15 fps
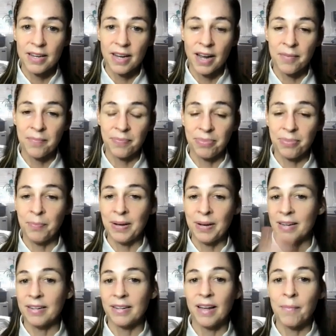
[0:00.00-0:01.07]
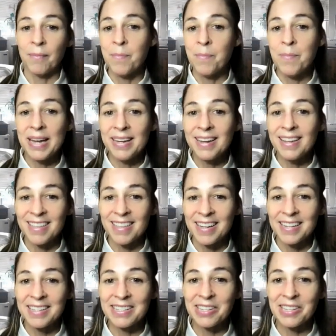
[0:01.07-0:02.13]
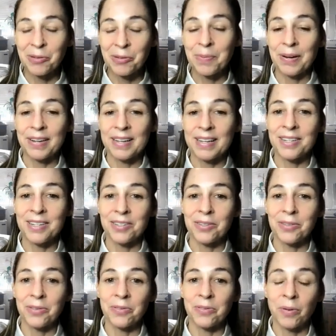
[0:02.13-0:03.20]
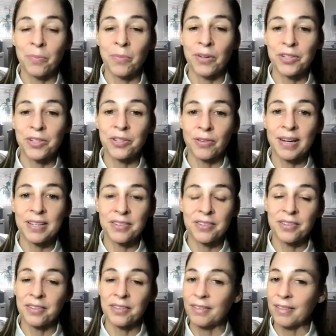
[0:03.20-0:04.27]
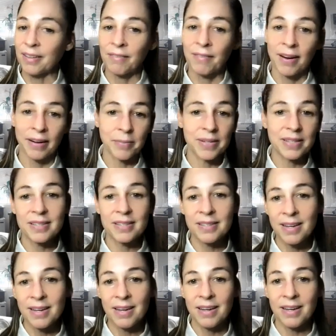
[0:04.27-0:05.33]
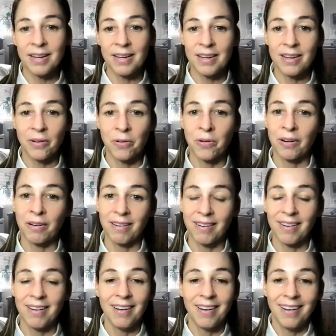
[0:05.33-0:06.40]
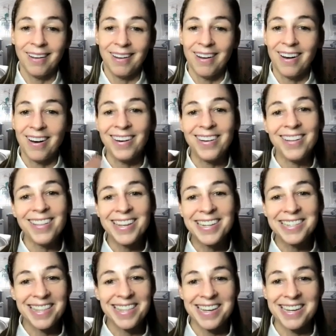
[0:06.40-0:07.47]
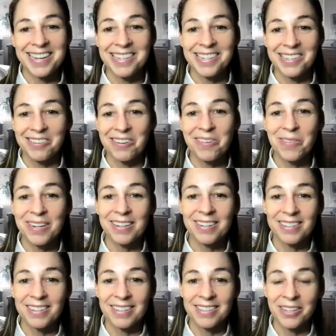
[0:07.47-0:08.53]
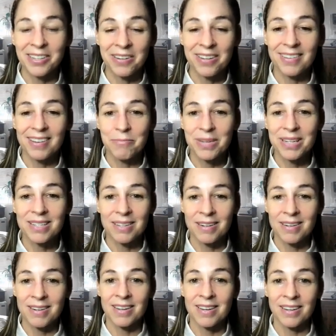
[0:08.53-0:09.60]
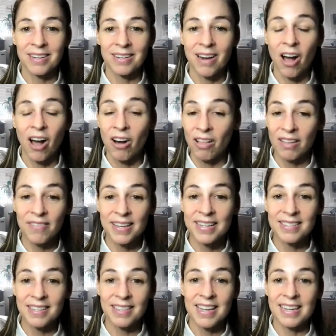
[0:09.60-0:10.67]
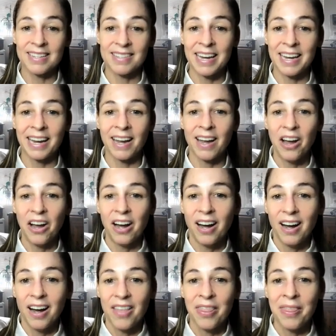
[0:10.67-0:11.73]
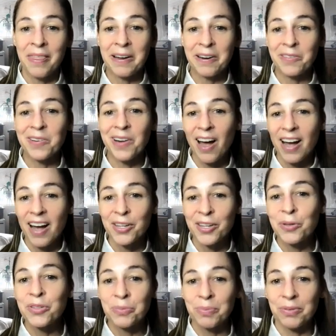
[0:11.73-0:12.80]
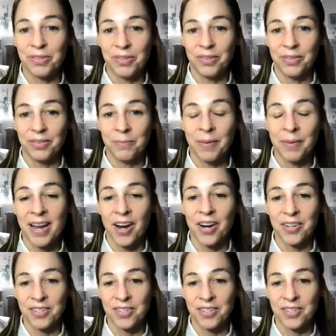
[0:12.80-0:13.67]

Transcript: But many things that are put into a moisturizer, like vitamin C or all these things, don't even get me started. All of these things, like, they're not usable by our